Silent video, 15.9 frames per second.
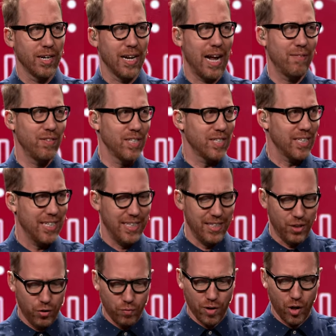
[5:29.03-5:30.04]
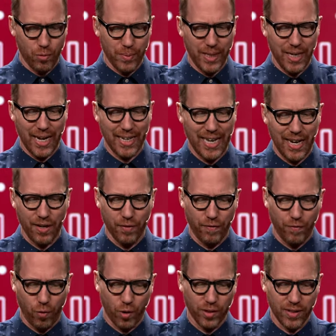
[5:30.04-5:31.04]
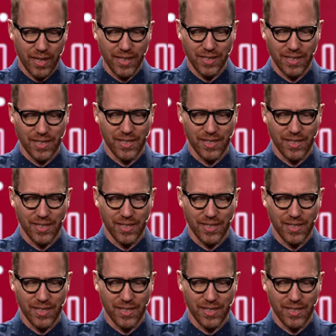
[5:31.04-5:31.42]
And obviously, you know me, I can't afford this.